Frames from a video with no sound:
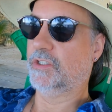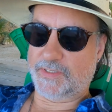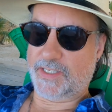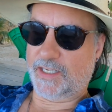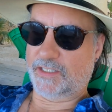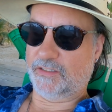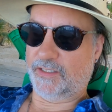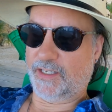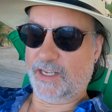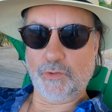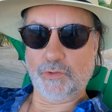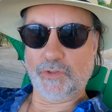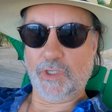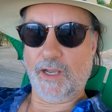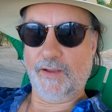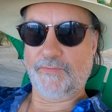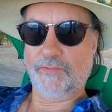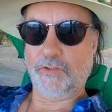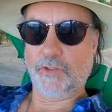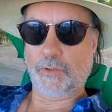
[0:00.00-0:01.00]
It's actually cooled
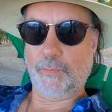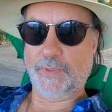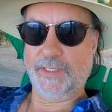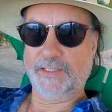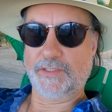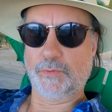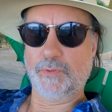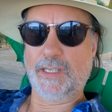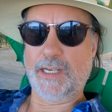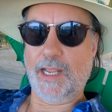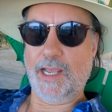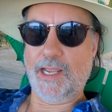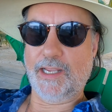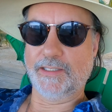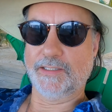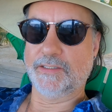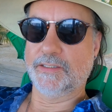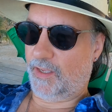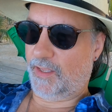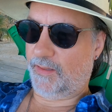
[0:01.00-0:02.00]
off a little bit. It's really
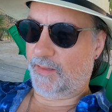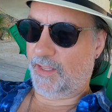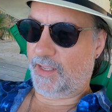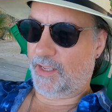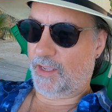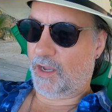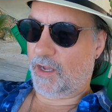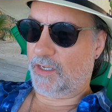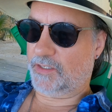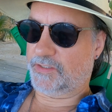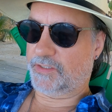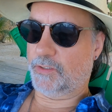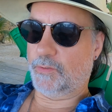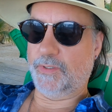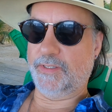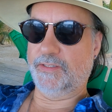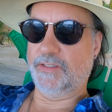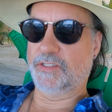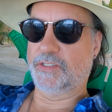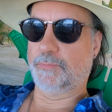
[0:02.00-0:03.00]
nice. And they
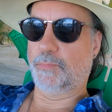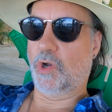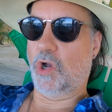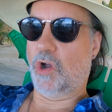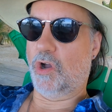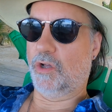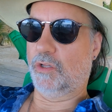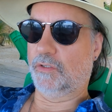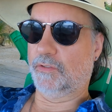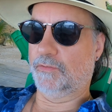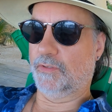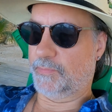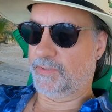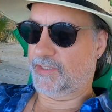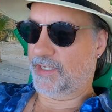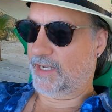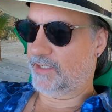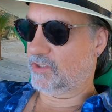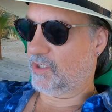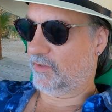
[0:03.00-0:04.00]
also in this mall,
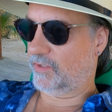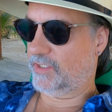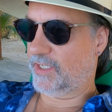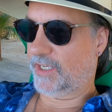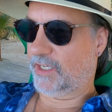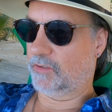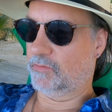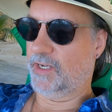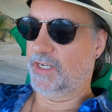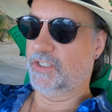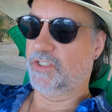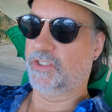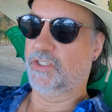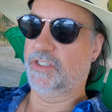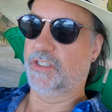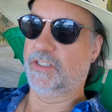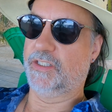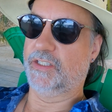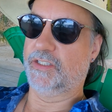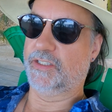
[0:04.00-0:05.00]
besides all the
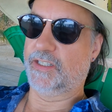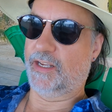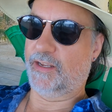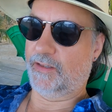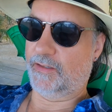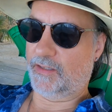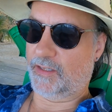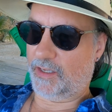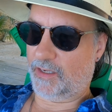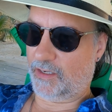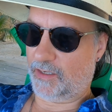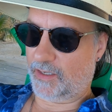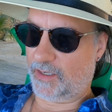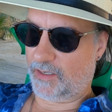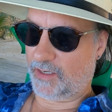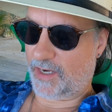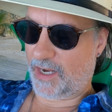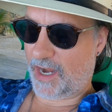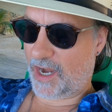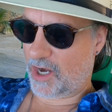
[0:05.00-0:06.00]
decoration and
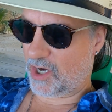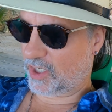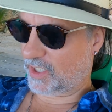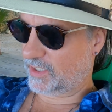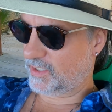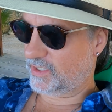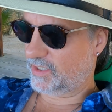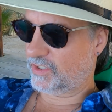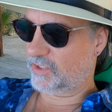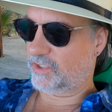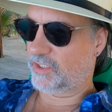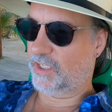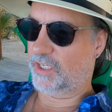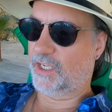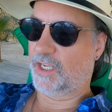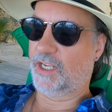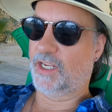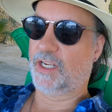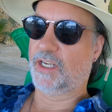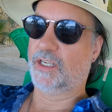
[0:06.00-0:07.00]
the air
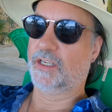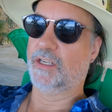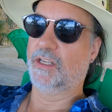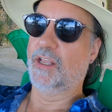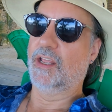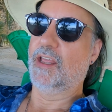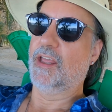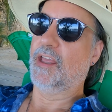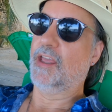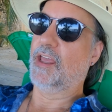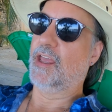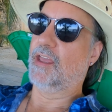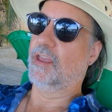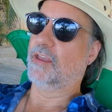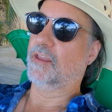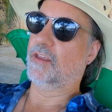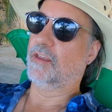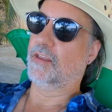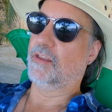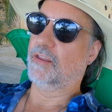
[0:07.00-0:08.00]
conditioning
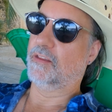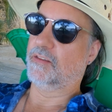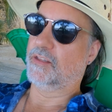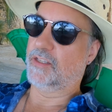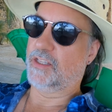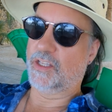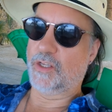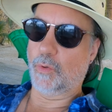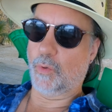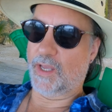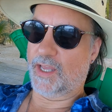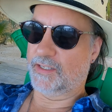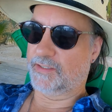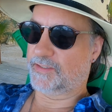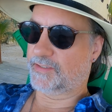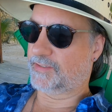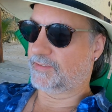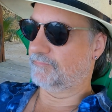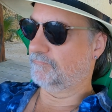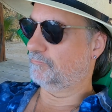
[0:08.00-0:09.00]
and the
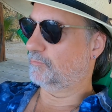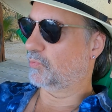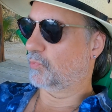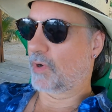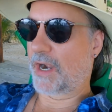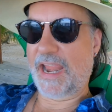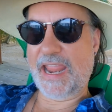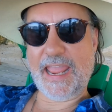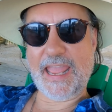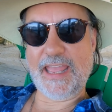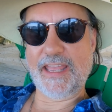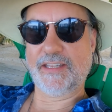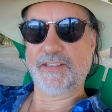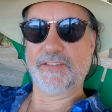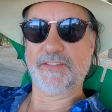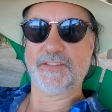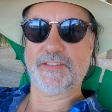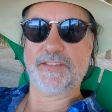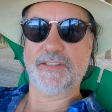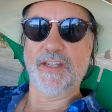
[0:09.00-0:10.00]
U.S.
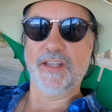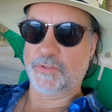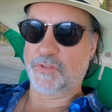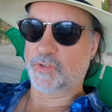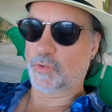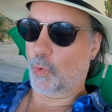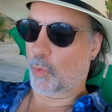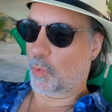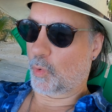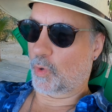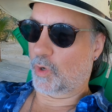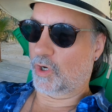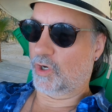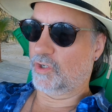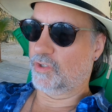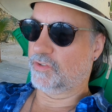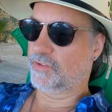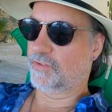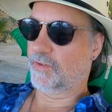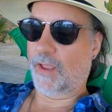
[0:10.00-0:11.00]
brands,
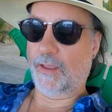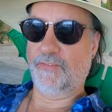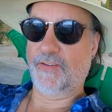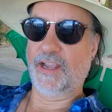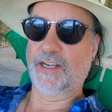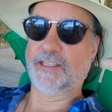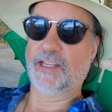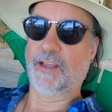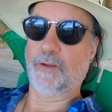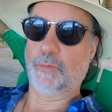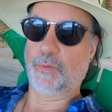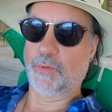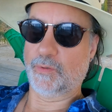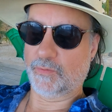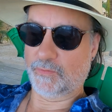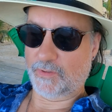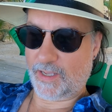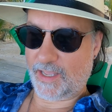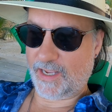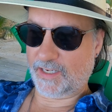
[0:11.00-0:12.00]
stores. In fact, I
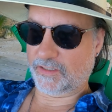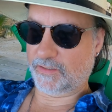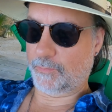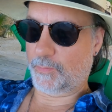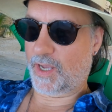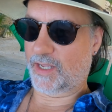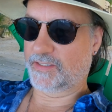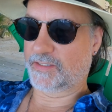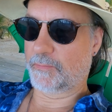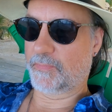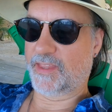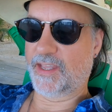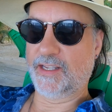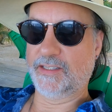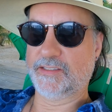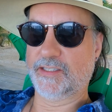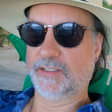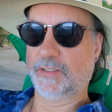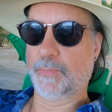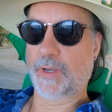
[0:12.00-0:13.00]
actually bought some
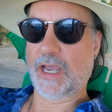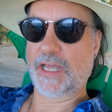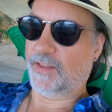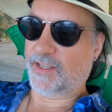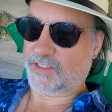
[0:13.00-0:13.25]
things at the bottom.